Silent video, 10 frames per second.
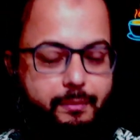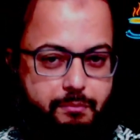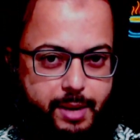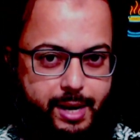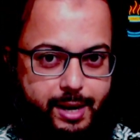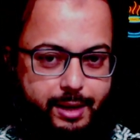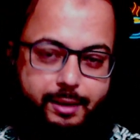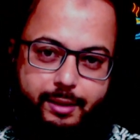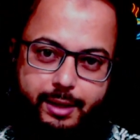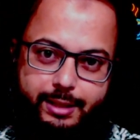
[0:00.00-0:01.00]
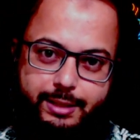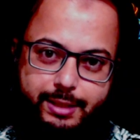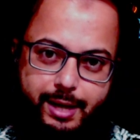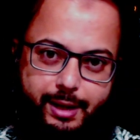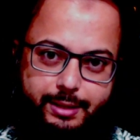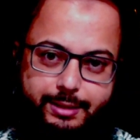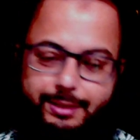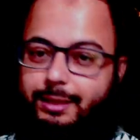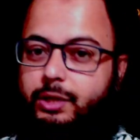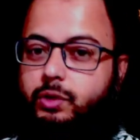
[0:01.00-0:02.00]
by their sides.
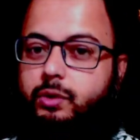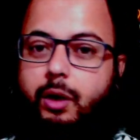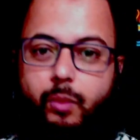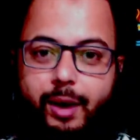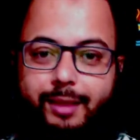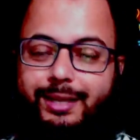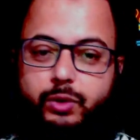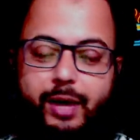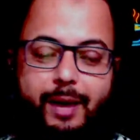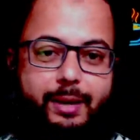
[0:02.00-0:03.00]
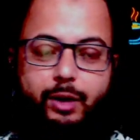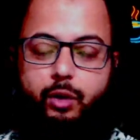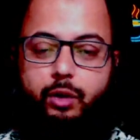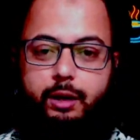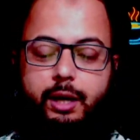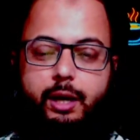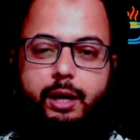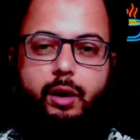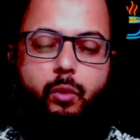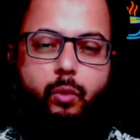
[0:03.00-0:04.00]
They do not want that to happen at all.
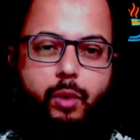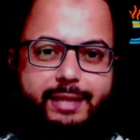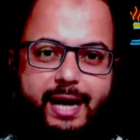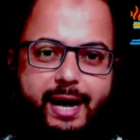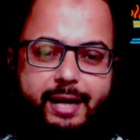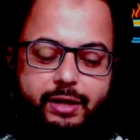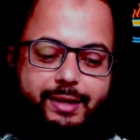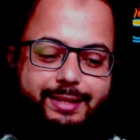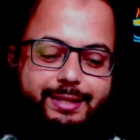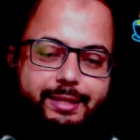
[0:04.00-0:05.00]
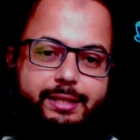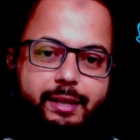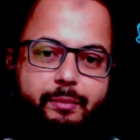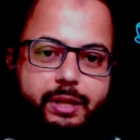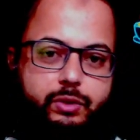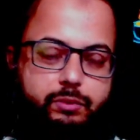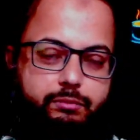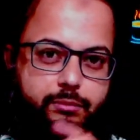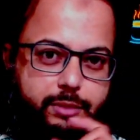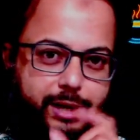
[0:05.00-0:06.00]
What are the reasons? There
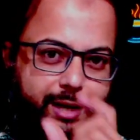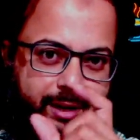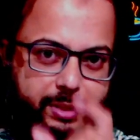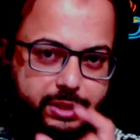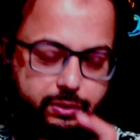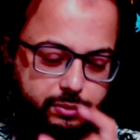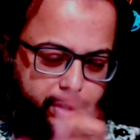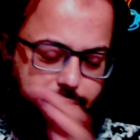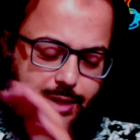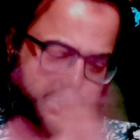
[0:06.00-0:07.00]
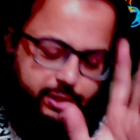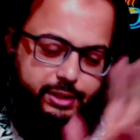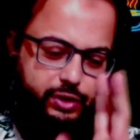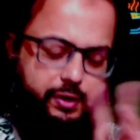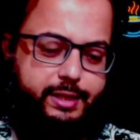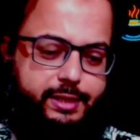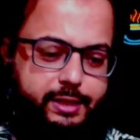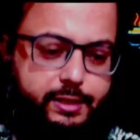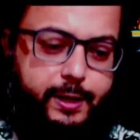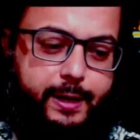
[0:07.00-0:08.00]
are three
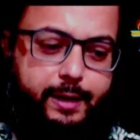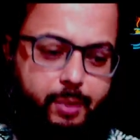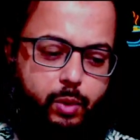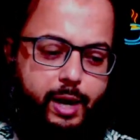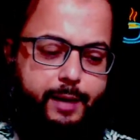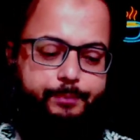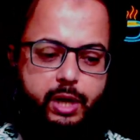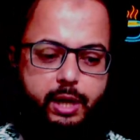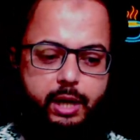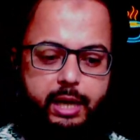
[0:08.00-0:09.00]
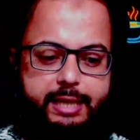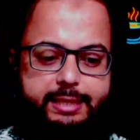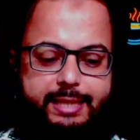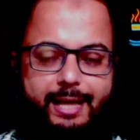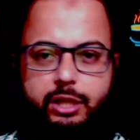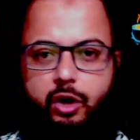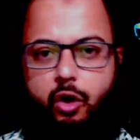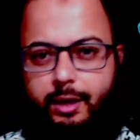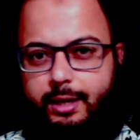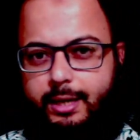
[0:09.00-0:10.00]
reasons. Okay, number one is that the
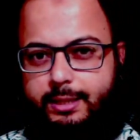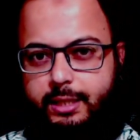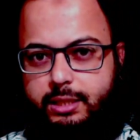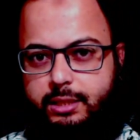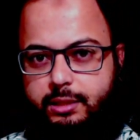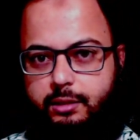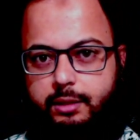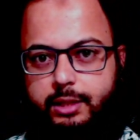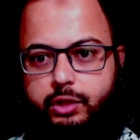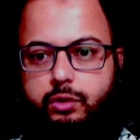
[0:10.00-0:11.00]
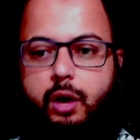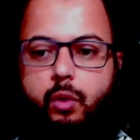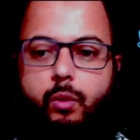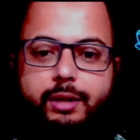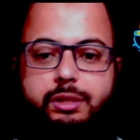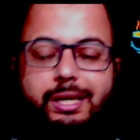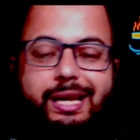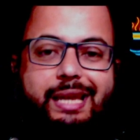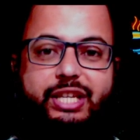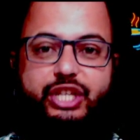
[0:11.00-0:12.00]
organizers, they do not want to take
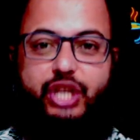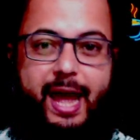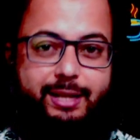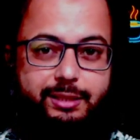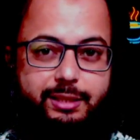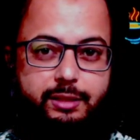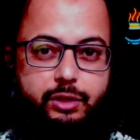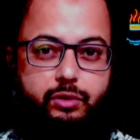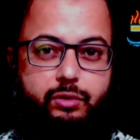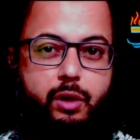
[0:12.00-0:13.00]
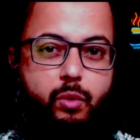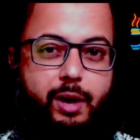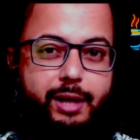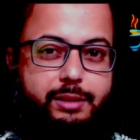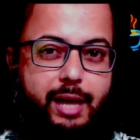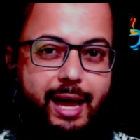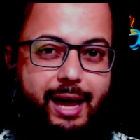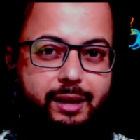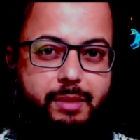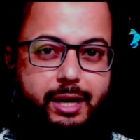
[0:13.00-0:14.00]
any chance. They do not want
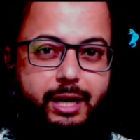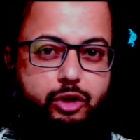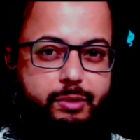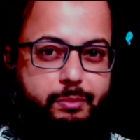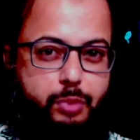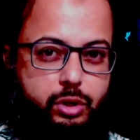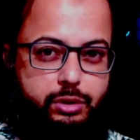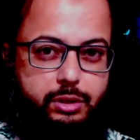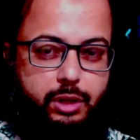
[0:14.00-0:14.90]
Harry and Meghan to be booed